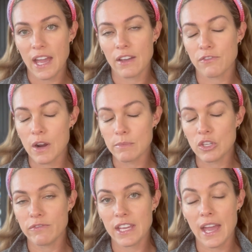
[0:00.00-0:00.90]
from
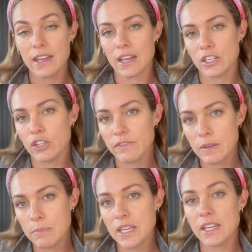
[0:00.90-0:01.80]
UVA and
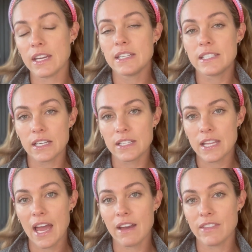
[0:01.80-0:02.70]
UVB and does
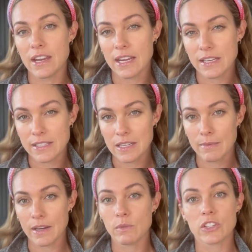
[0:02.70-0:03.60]
have that
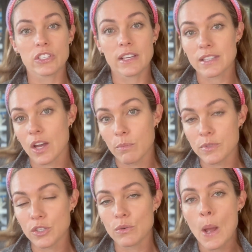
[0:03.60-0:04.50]
niacinamide, which does help
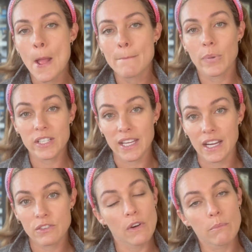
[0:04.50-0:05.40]
to
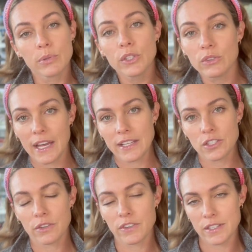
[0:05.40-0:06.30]
protect from blue light.
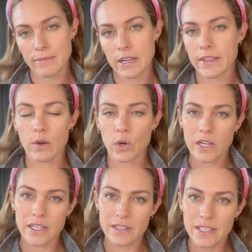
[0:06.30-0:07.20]
So if you're somebody that
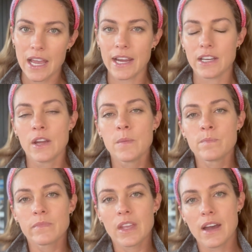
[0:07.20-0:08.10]
works inside
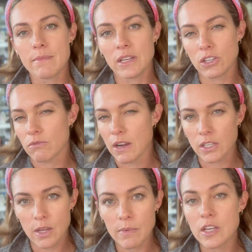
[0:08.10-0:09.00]
and you're around a
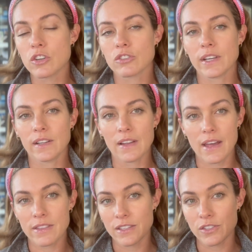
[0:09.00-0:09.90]
computer screen a
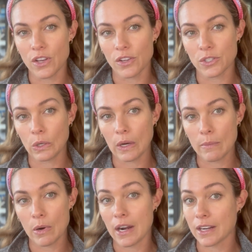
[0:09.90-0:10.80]
lot, this is also a
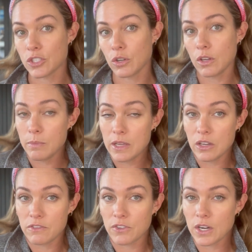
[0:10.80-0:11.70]
great product. So it could be
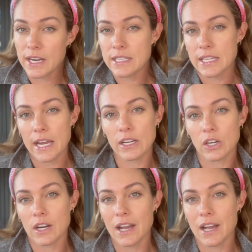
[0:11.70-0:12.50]
good for inside or